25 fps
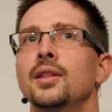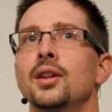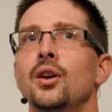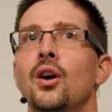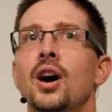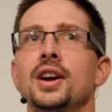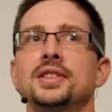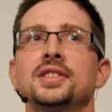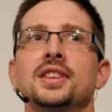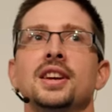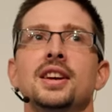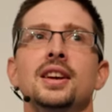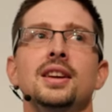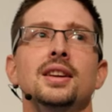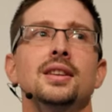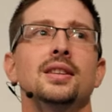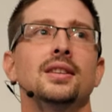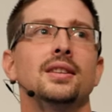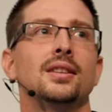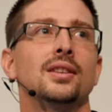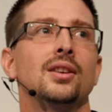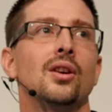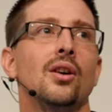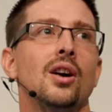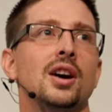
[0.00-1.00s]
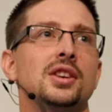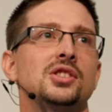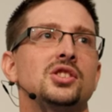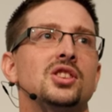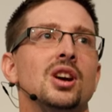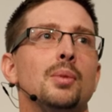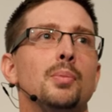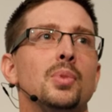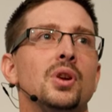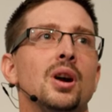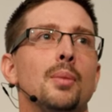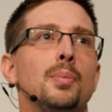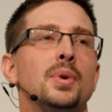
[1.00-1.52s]
IT guys
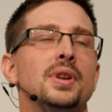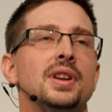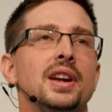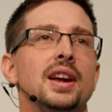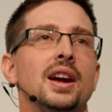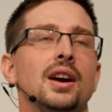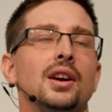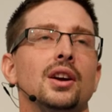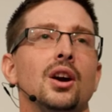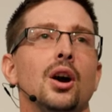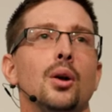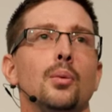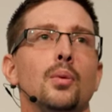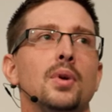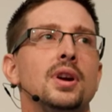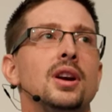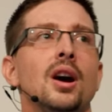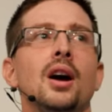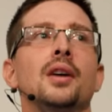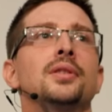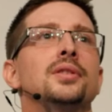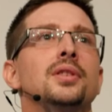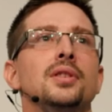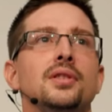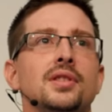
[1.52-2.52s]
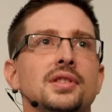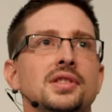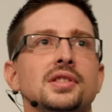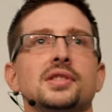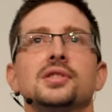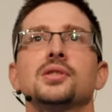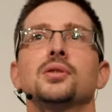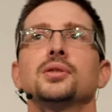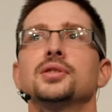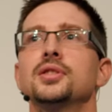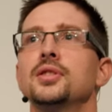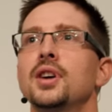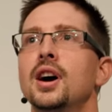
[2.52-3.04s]
jumping up and down going, we can't do this, it's
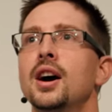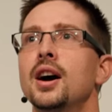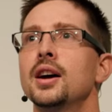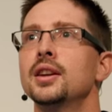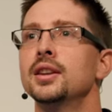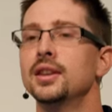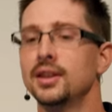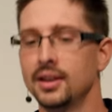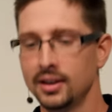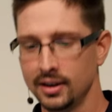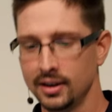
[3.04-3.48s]
all too hard.